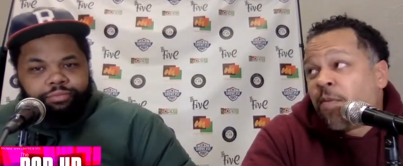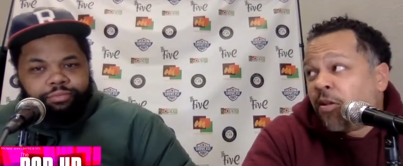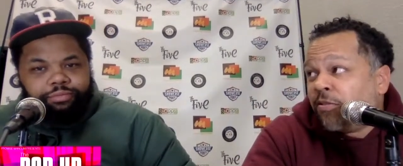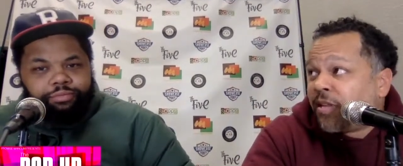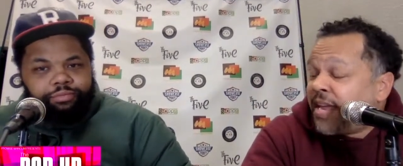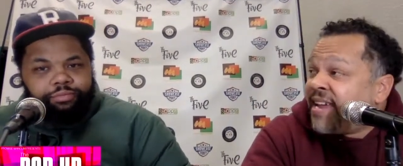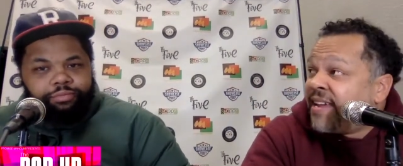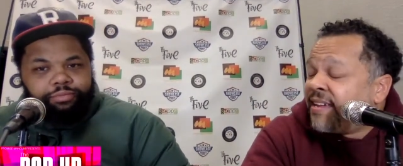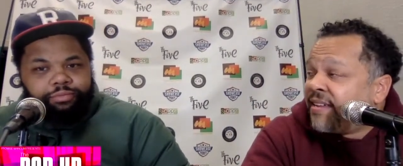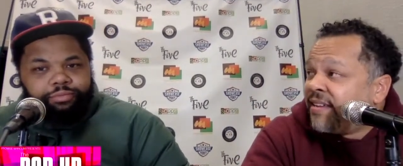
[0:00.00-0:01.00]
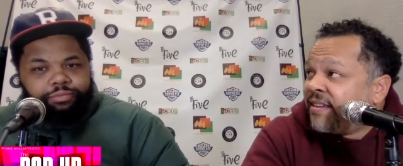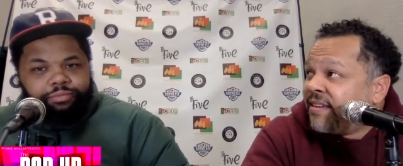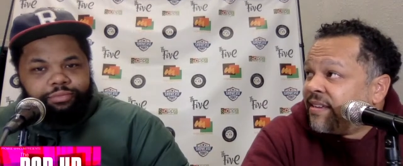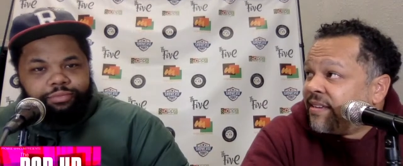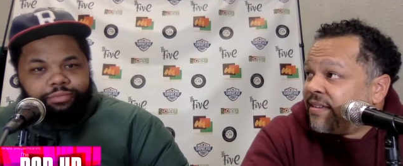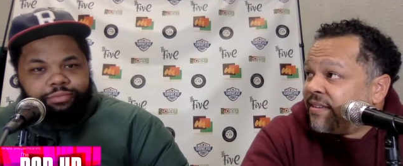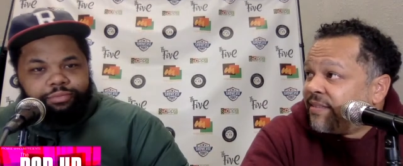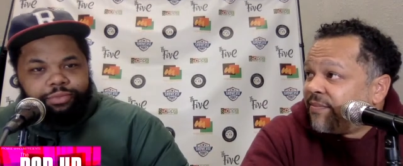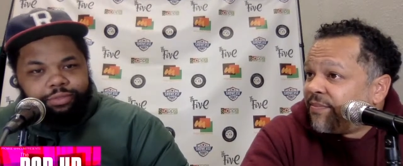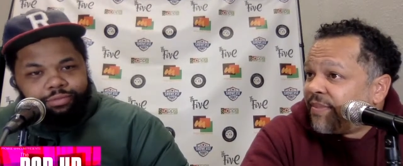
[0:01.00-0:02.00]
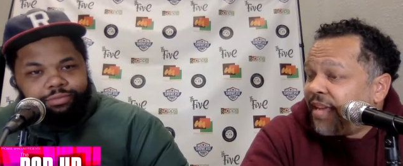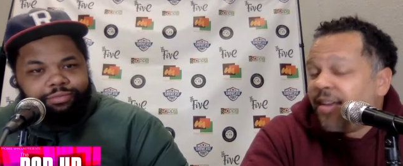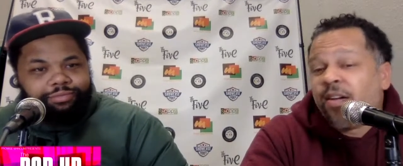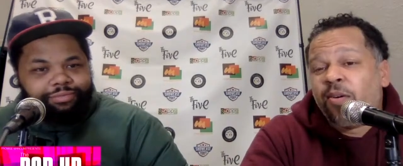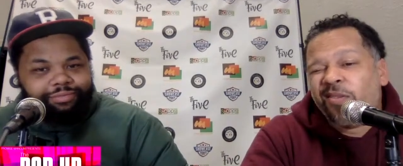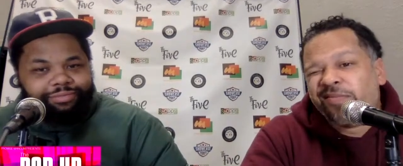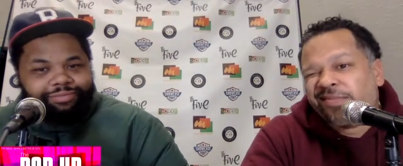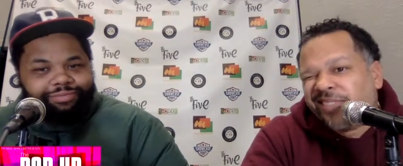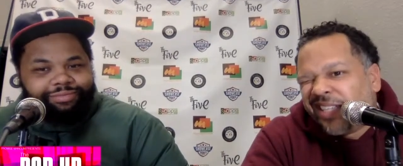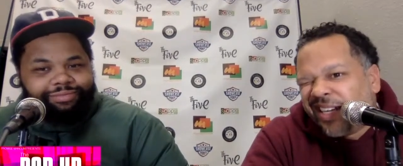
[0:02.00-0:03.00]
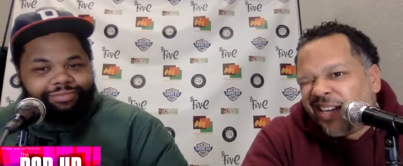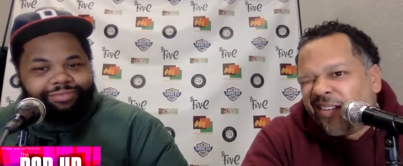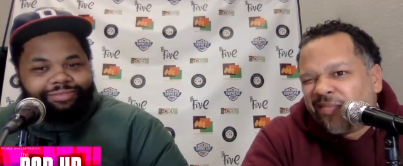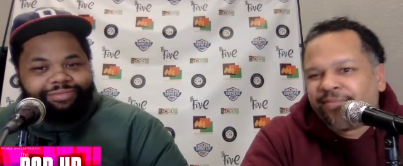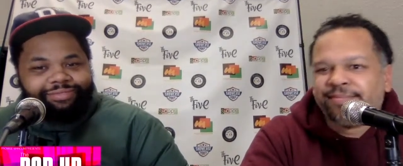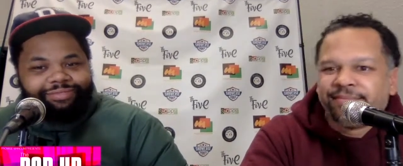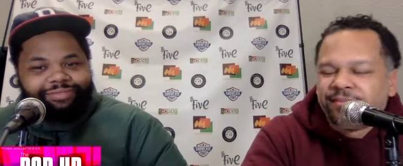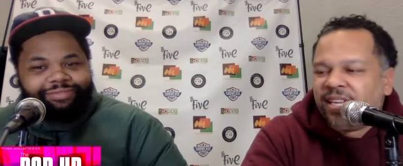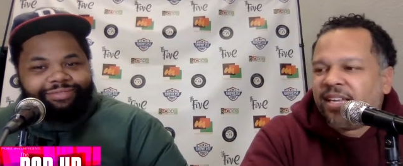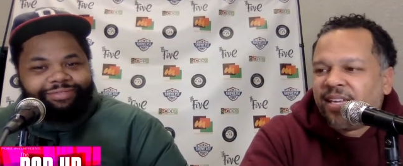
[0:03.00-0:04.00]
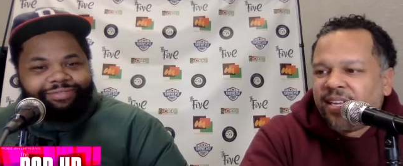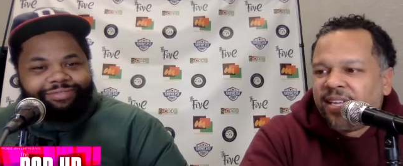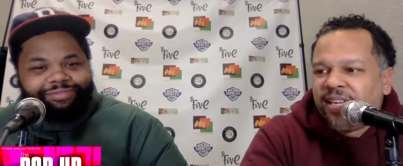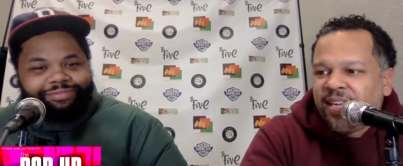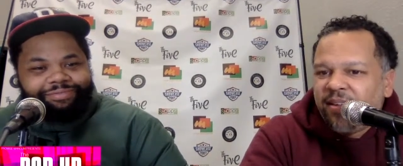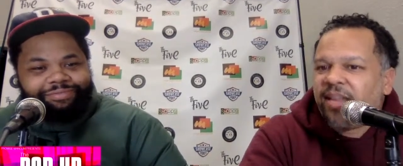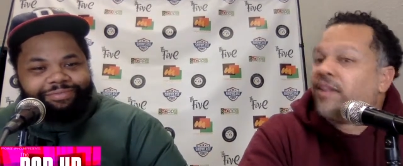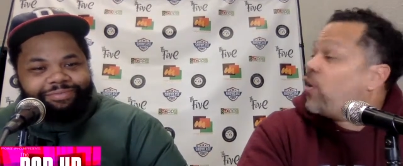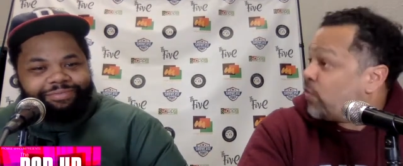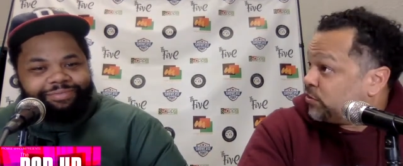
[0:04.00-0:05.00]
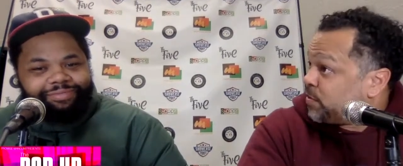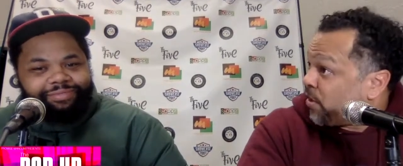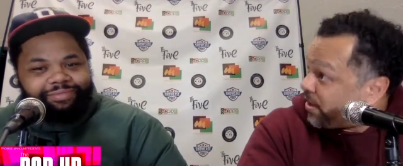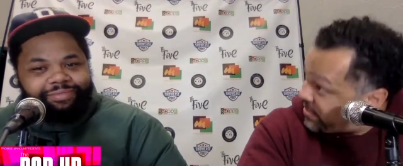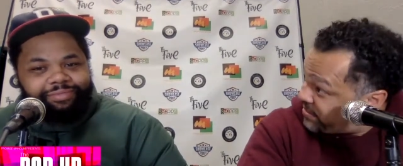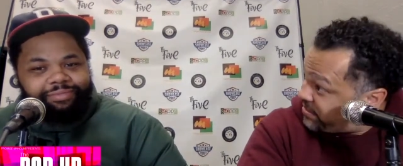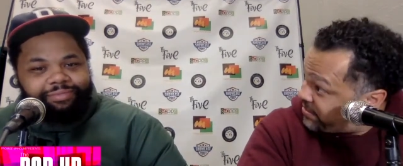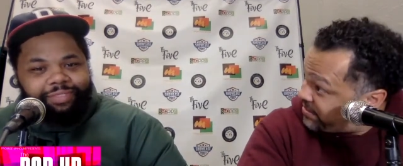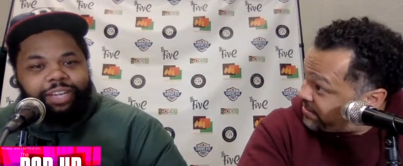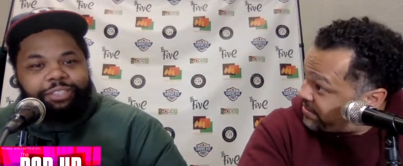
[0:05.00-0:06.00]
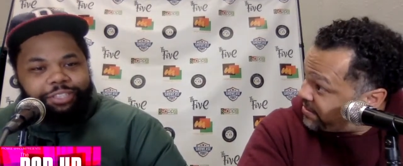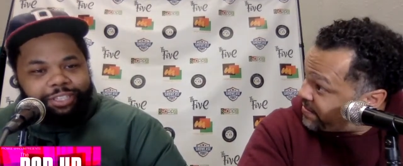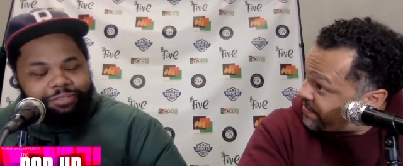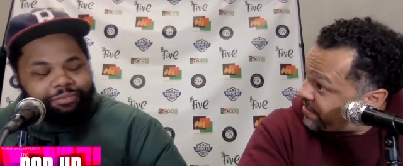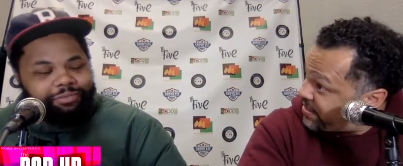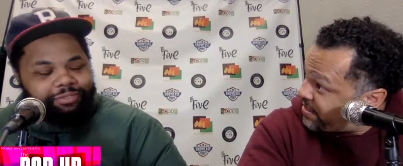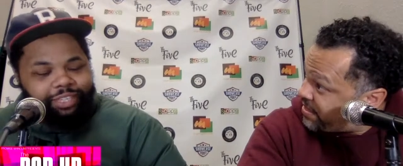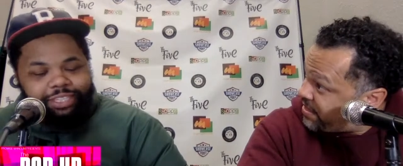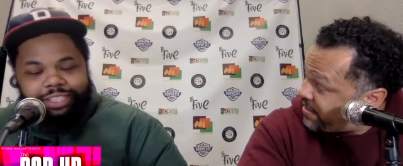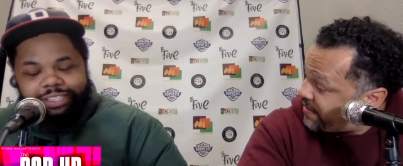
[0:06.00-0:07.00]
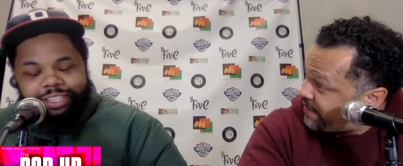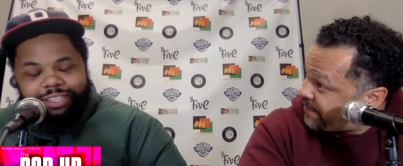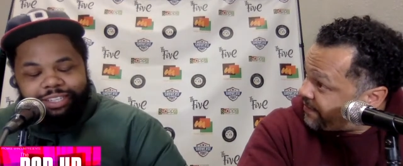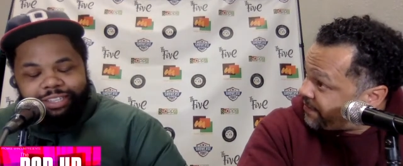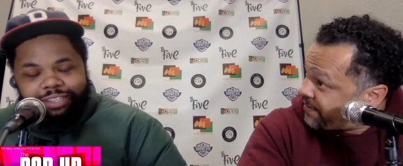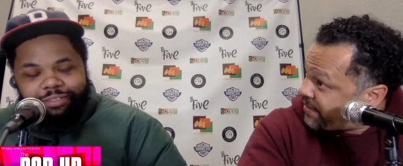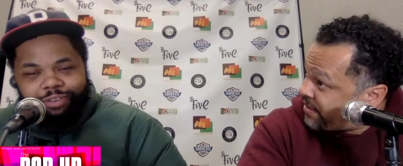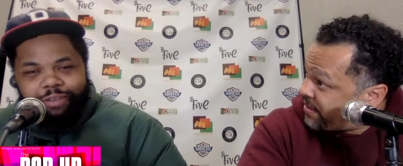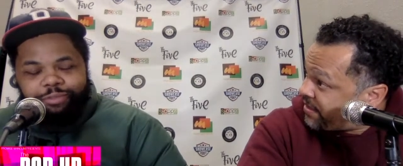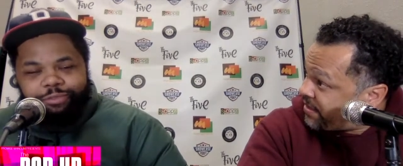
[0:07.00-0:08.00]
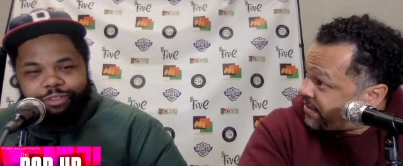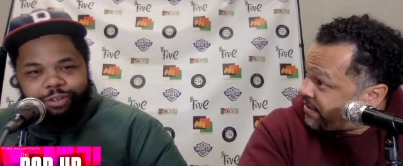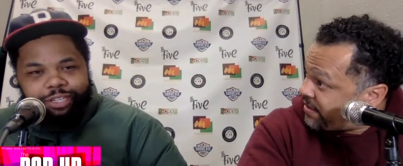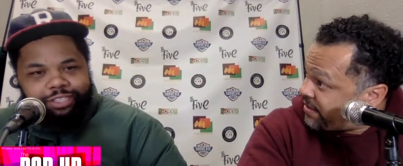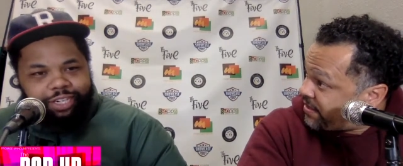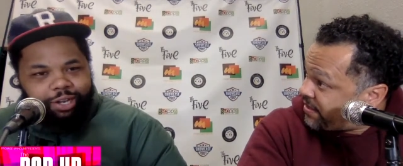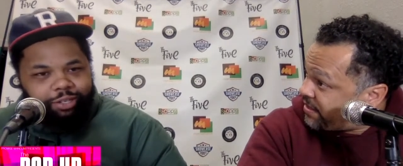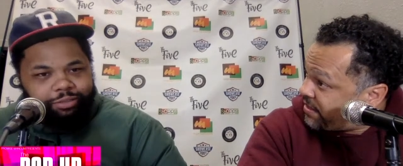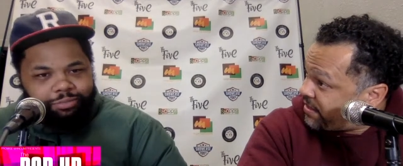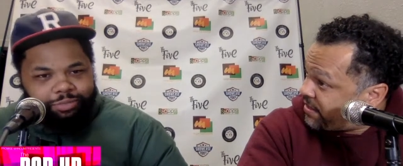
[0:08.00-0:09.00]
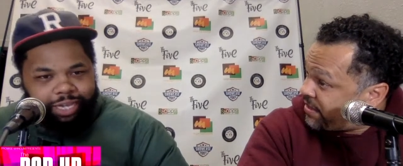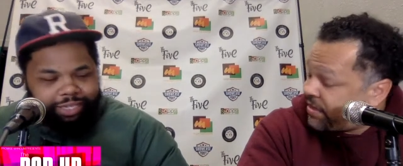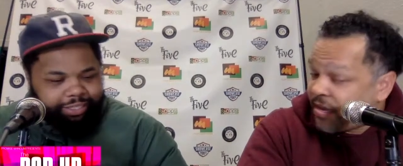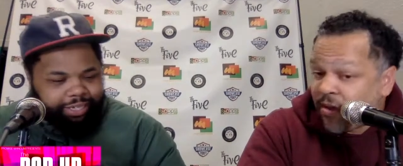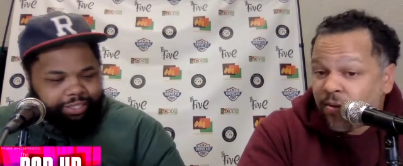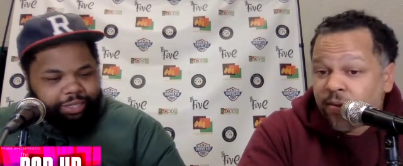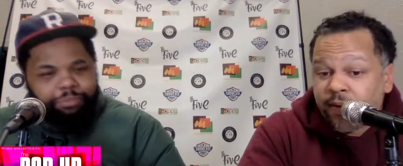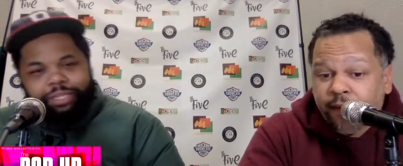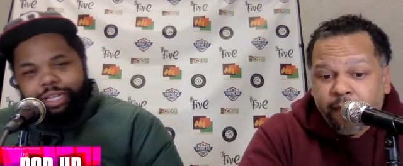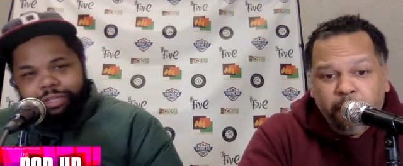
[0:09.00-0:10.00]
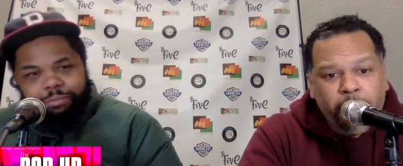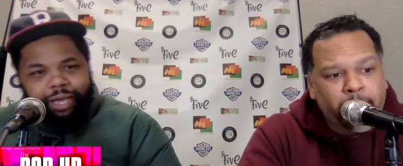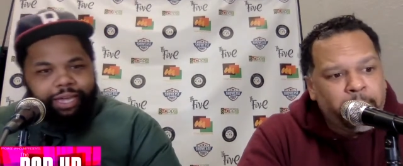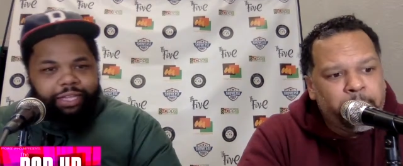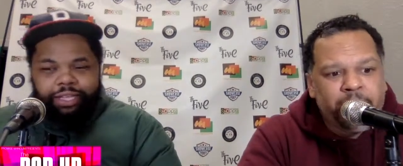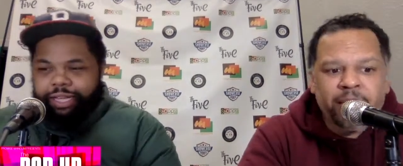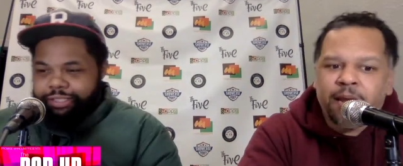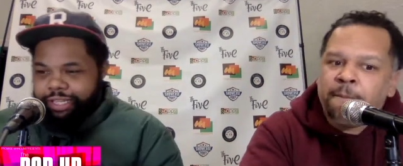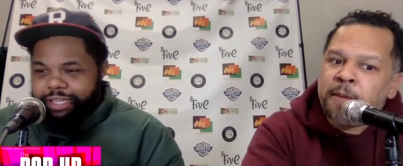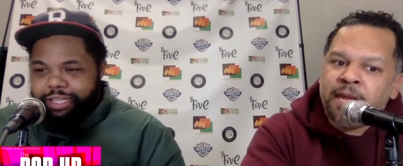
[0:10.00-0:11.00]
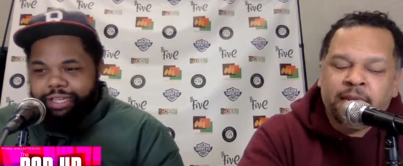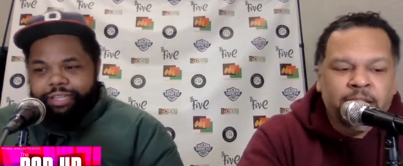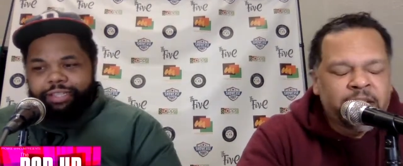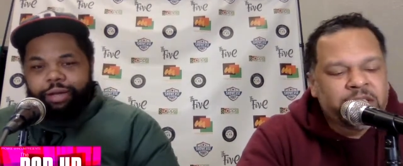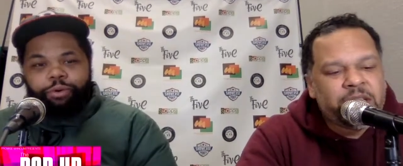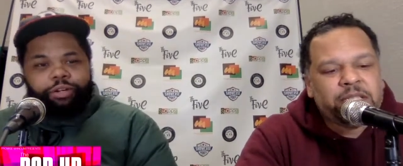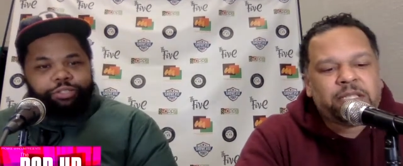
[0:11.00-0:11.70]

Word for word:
Speaker 1: Martin Luther King. He know he mm, he he know Rosa Parks.
Speaker 2: I understand. The, the, the, the, the faithful few, as I call them, like no, I mean nothing bad. But like I mean, it's it's